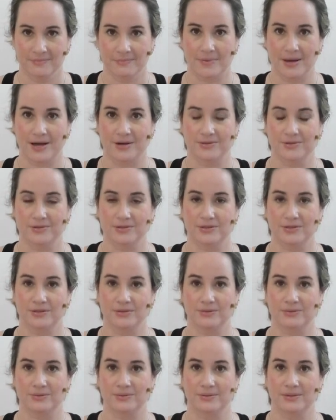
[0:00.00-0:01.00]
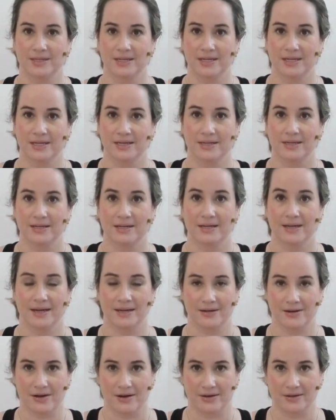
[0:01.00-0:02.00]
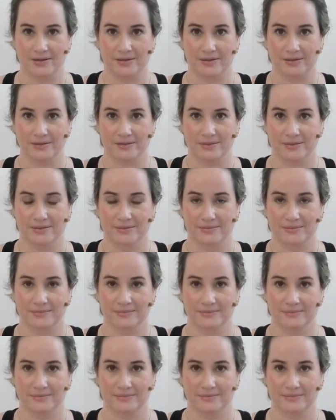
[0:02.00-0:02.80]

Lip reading: bows to and honors